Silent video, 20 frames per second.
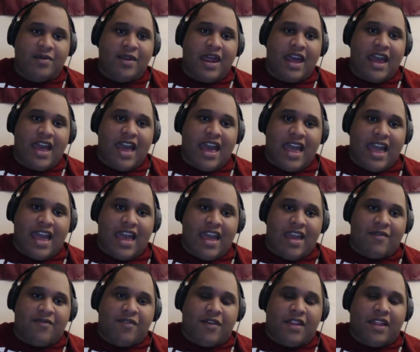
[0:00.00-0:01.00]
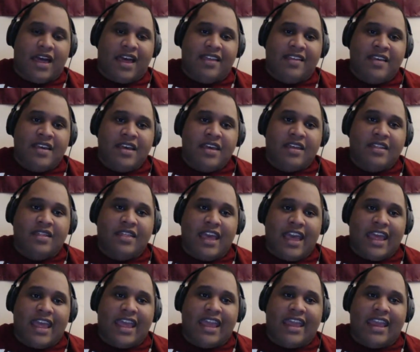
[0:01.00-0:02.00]
That's what I've realized,
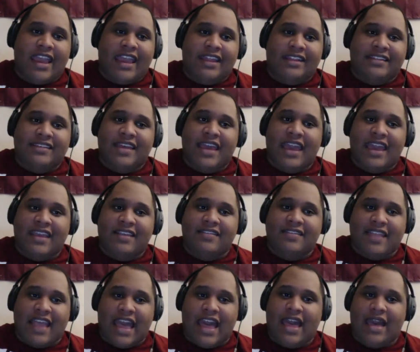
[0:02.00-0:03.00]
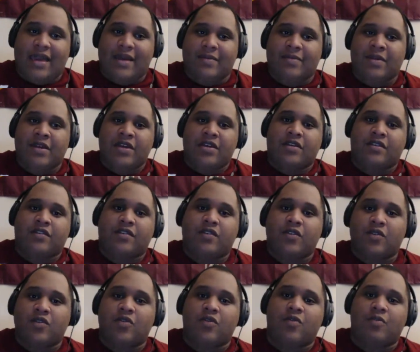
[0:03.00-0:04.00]
that it takes time
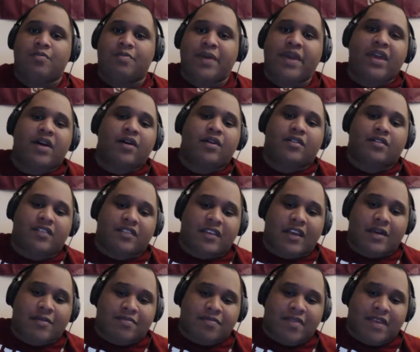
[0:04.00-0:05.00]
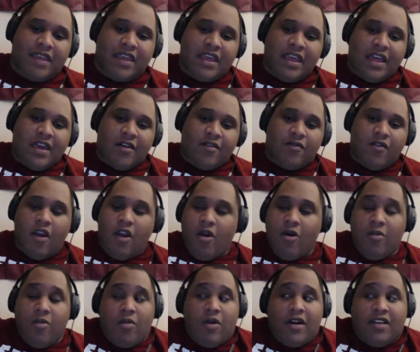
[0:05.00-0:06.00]
to build something.
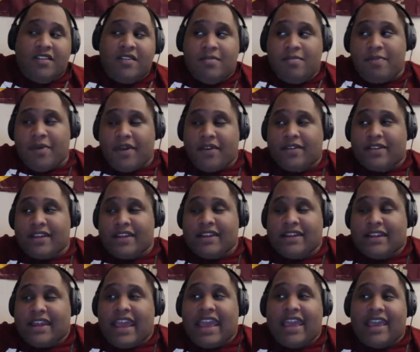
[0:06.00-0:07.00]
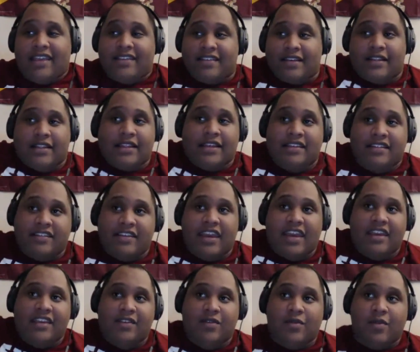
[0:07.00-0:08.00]
Rome wasn't built in a day, as
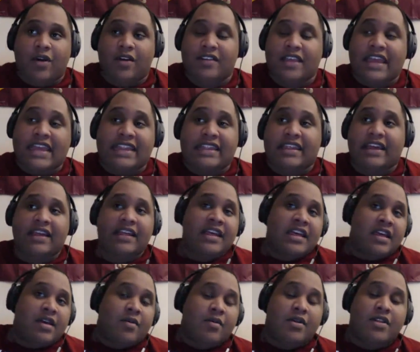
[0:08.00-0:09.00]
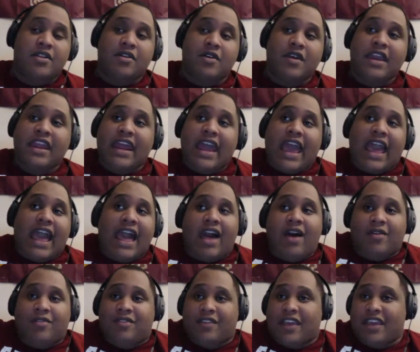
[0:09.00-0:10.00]
cliche as it was. When you get a
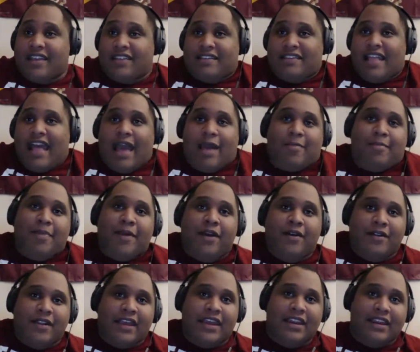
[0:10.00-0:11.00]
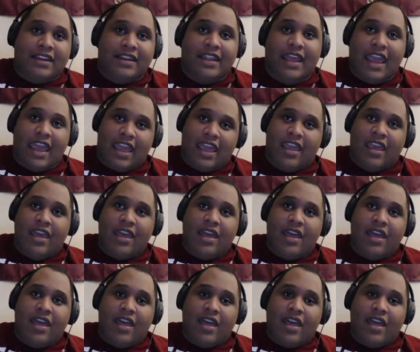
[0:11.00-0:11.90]
house, it's not built in a day.